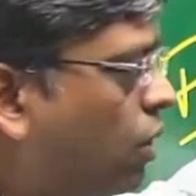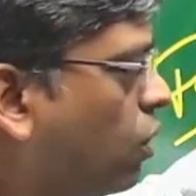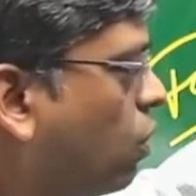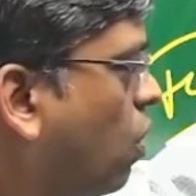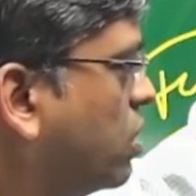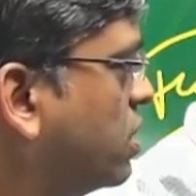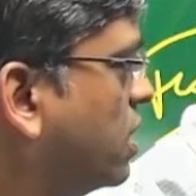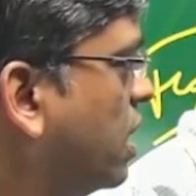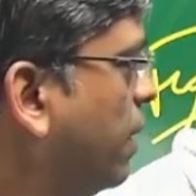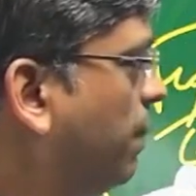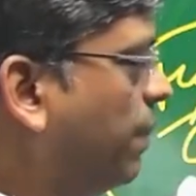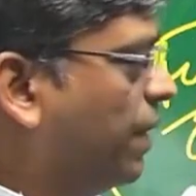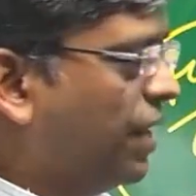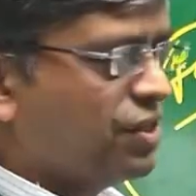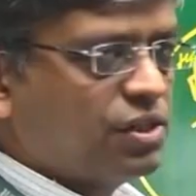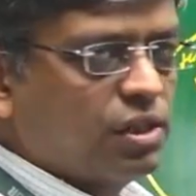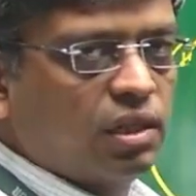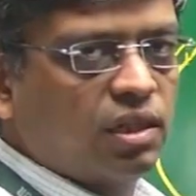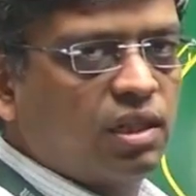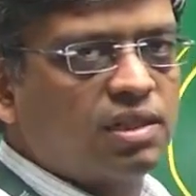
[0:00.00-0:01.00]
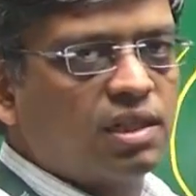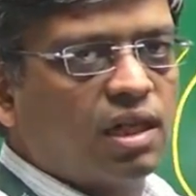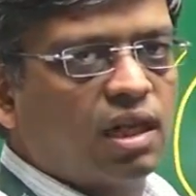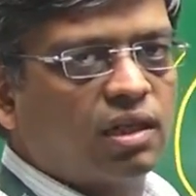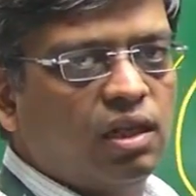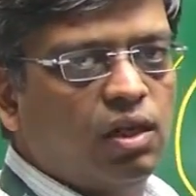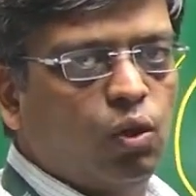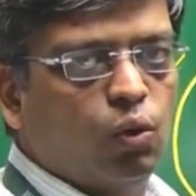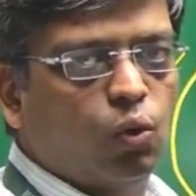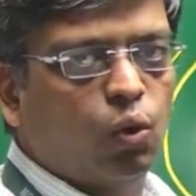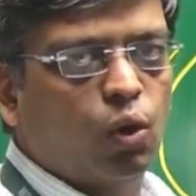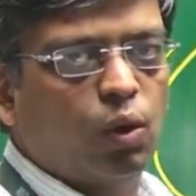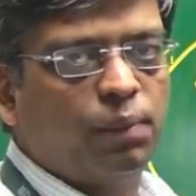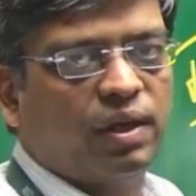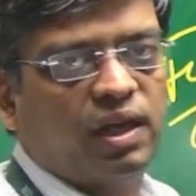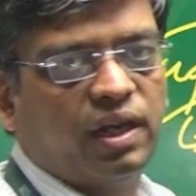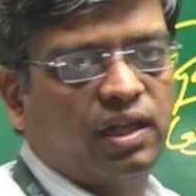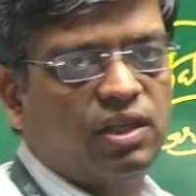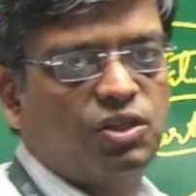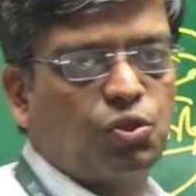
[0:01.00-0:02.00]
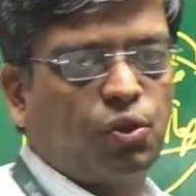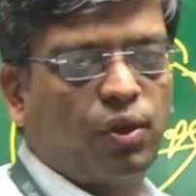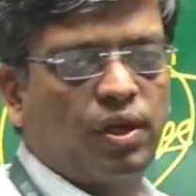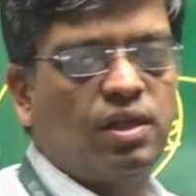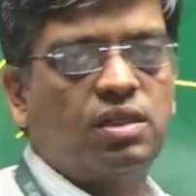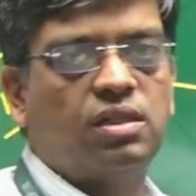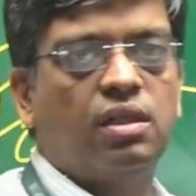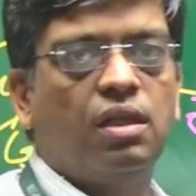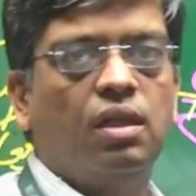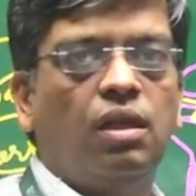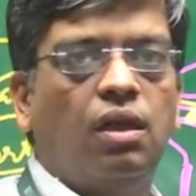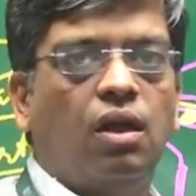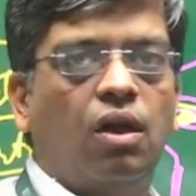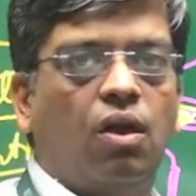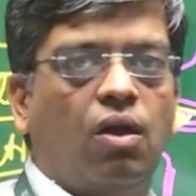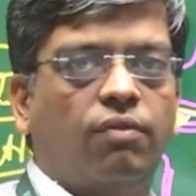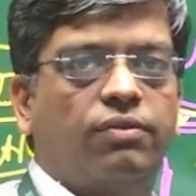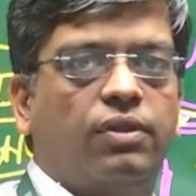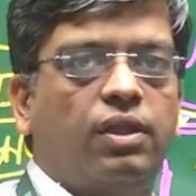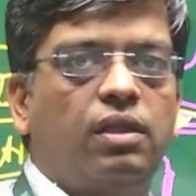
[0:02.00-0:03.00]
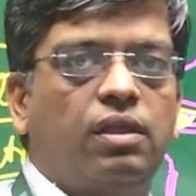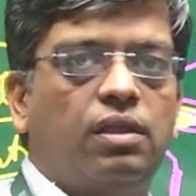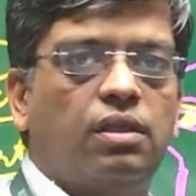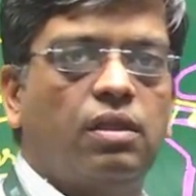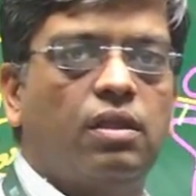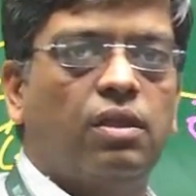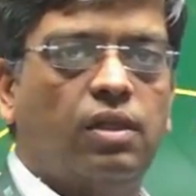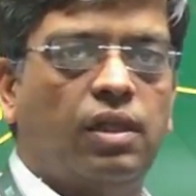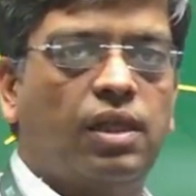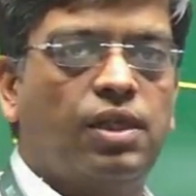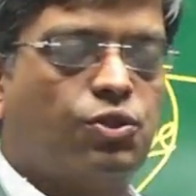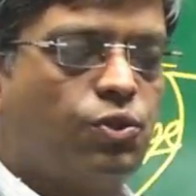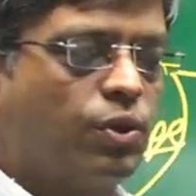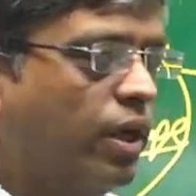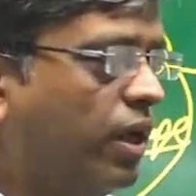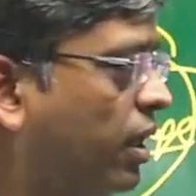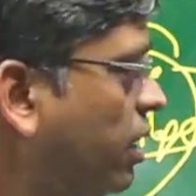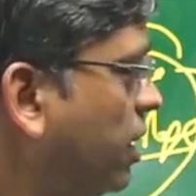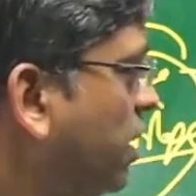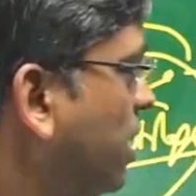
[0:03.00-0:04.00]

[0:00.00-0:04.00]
causing pressure. These are the load bearing joints of the knee joint.